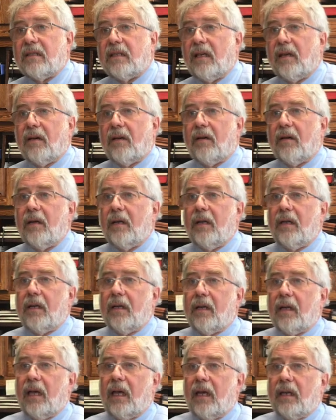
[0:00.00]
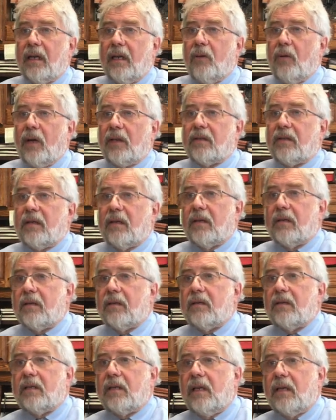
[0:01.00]
here, and he wants to
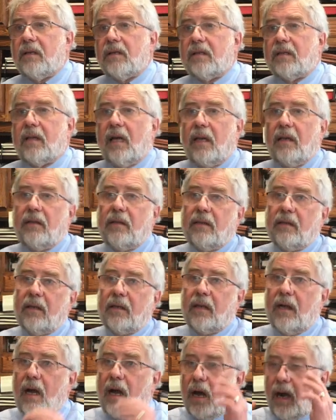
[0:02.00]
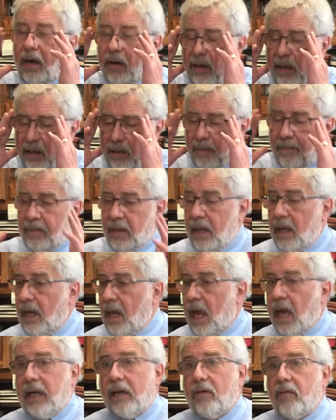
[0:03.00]
see his son in the car." And
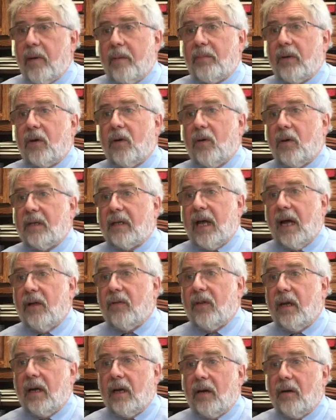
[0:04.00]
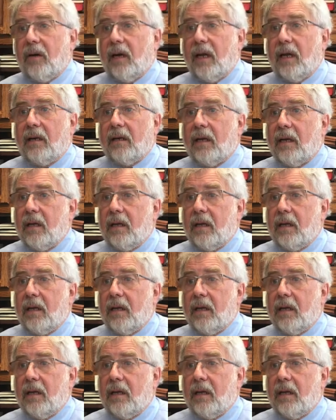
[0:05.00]
I can remember going down there and,